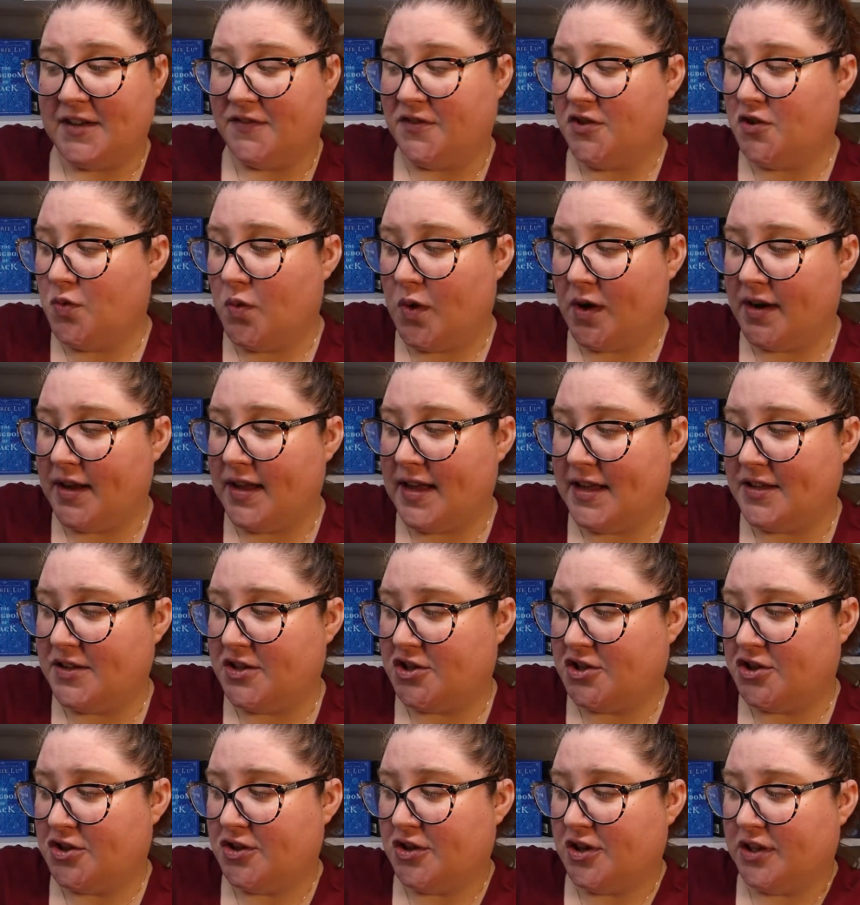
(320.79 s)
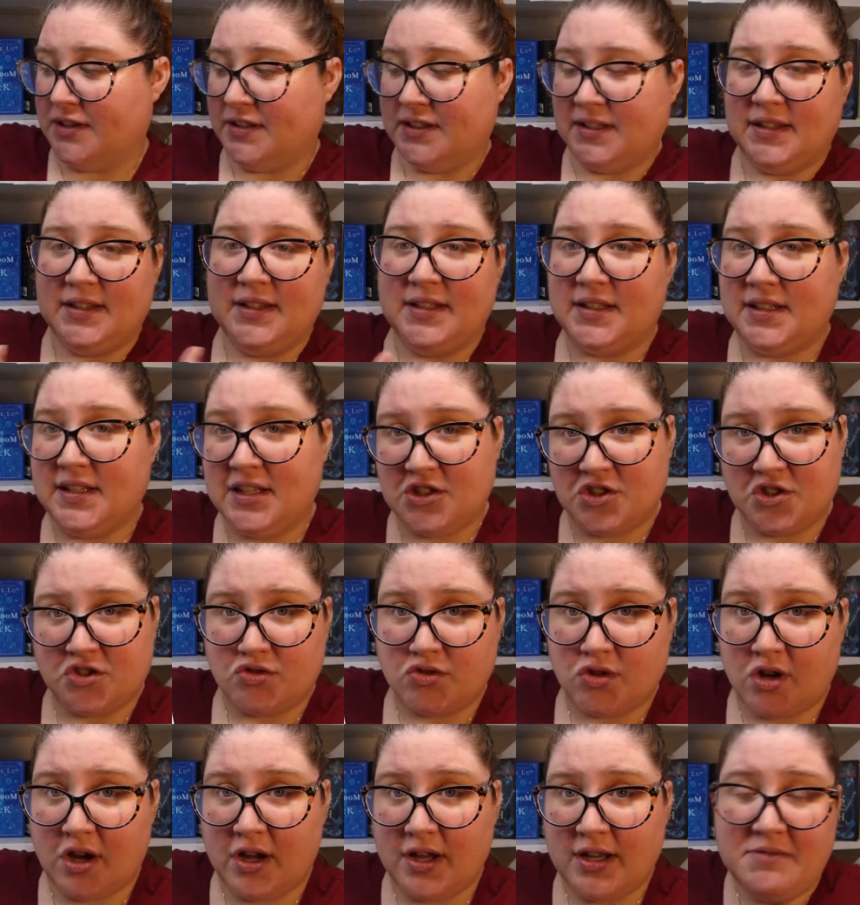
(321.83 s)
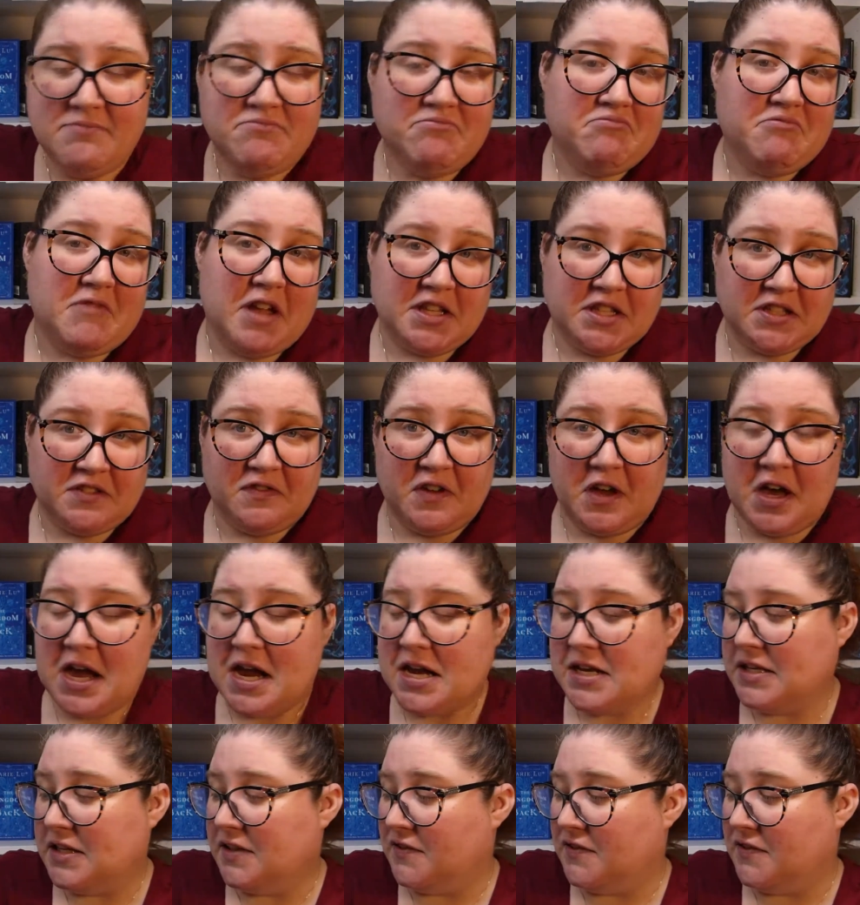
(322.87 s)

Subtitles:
If you want to enter a little in each drawing, that's fine.